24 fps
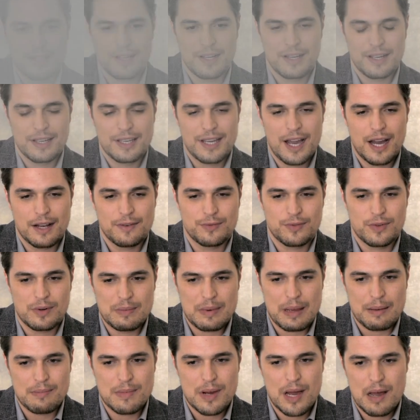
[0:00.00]
I got
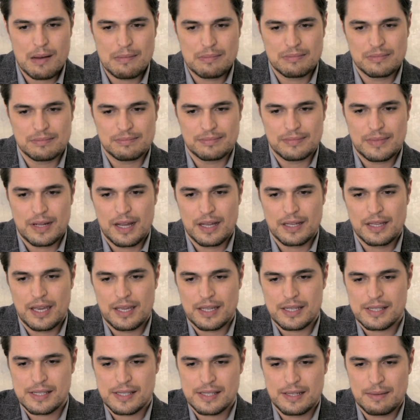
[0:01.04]
from my mom, I
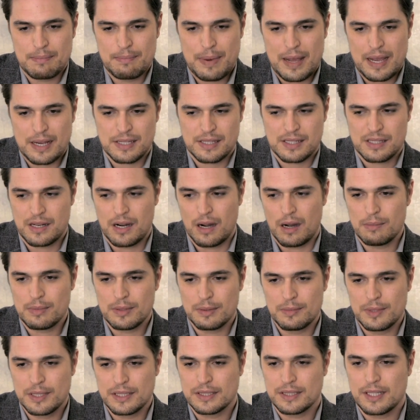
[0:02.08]
guess, the best
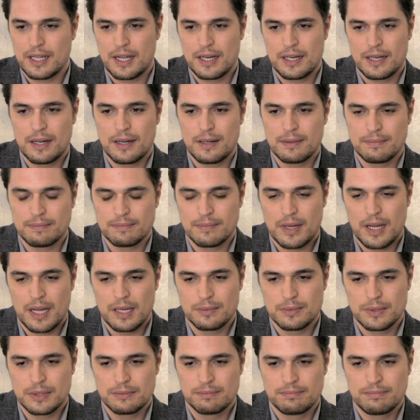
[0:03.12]
compliment that um, I
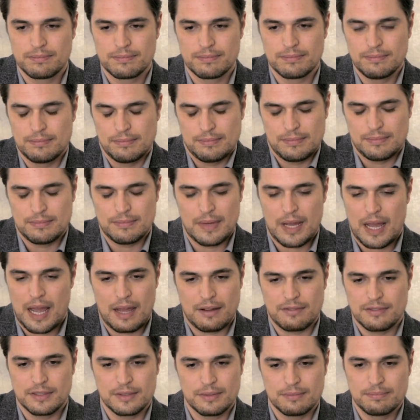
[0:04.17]
would
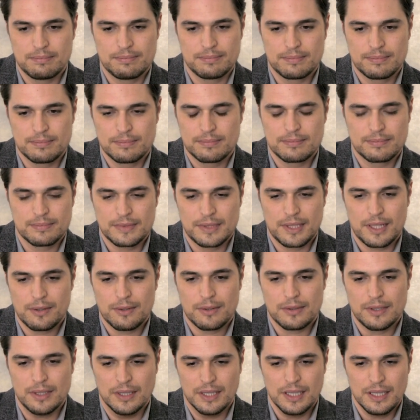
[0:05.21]
ever, you
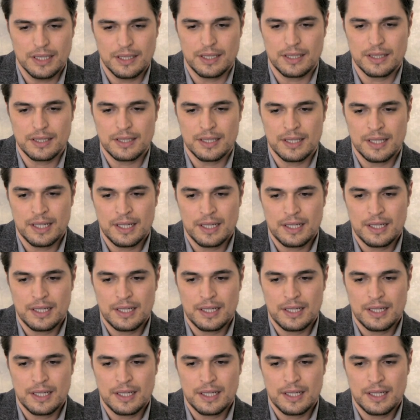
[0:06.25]
know, heard.